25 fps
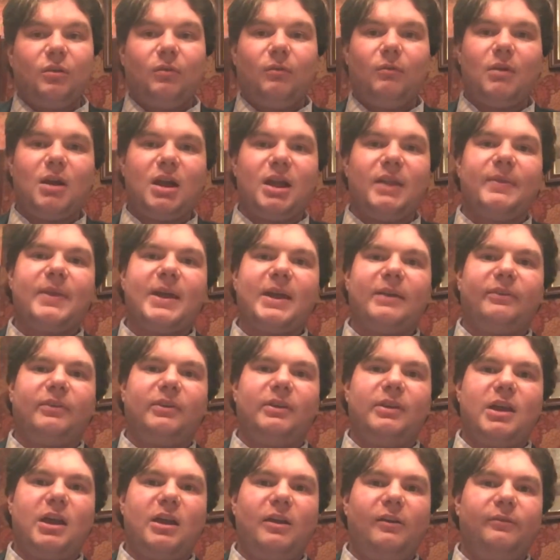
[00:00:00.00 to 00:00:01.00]
Right, that's
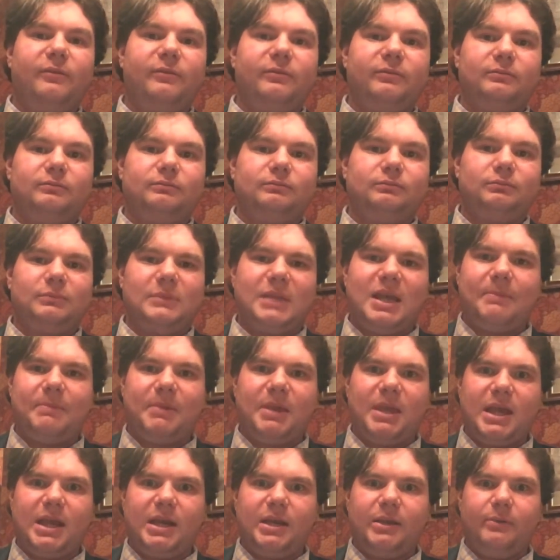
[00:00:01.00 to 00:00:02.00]
enough.
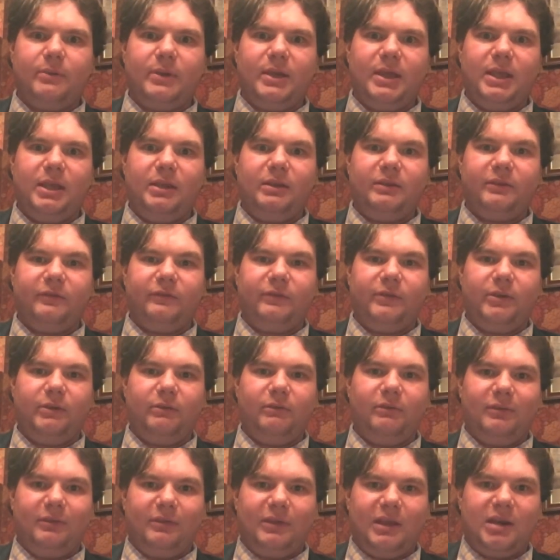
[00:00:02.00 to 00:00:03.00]
Happy Halloween if
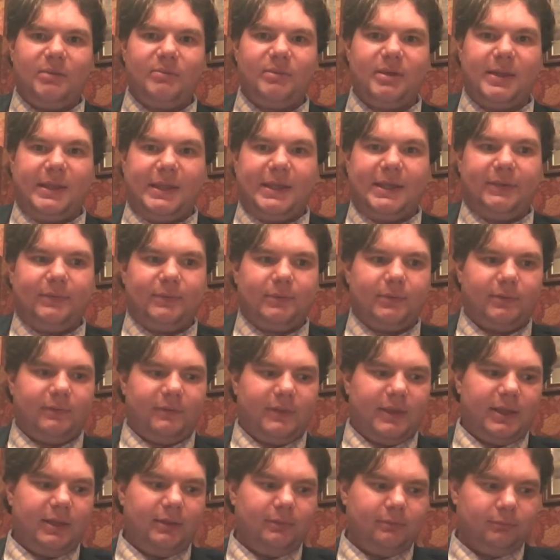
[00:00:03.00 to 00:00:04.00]
you celebrate that sort
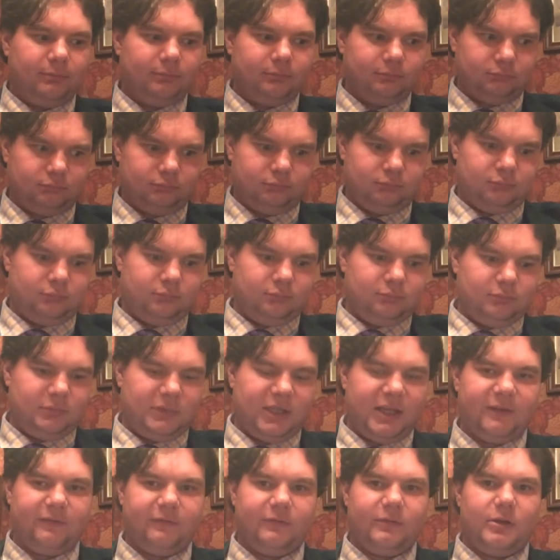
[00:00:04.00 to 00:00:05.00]
of thing.
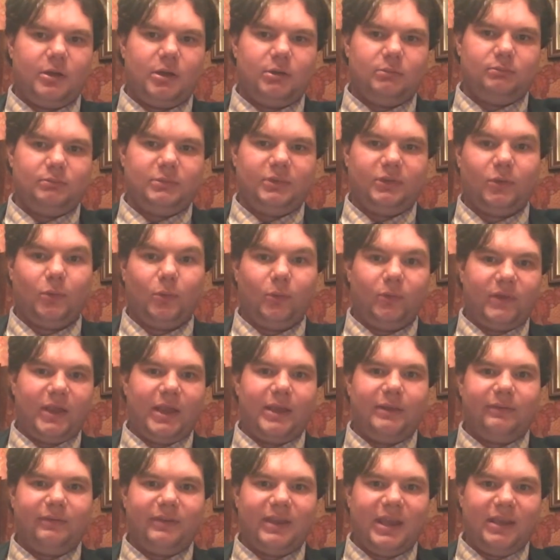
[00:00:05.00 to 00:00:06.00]
If not, it's All
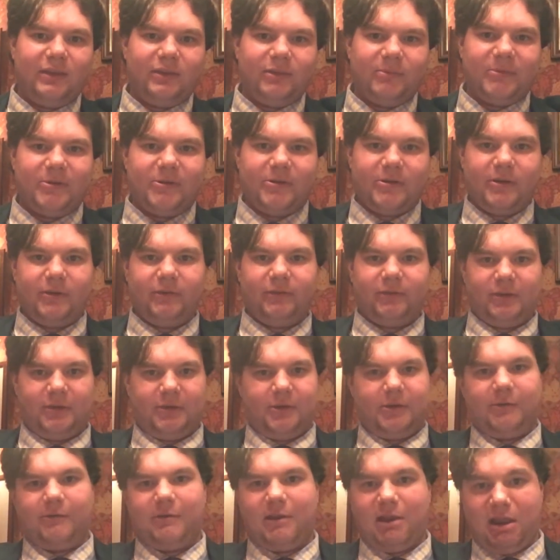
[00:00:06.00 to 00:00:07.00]
Saints Day tomorrow,
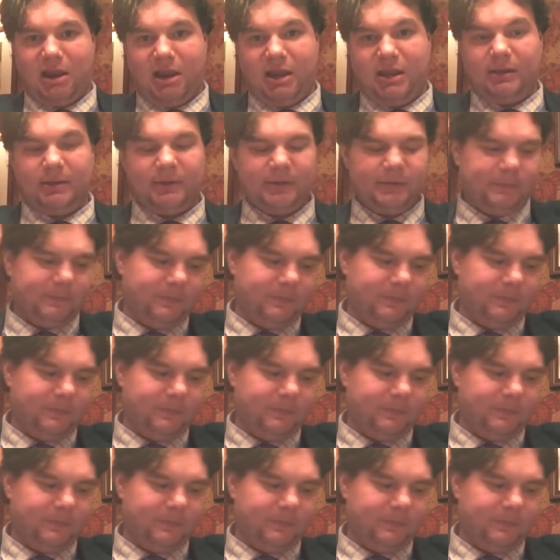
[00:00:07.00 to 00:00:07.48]
so hooray.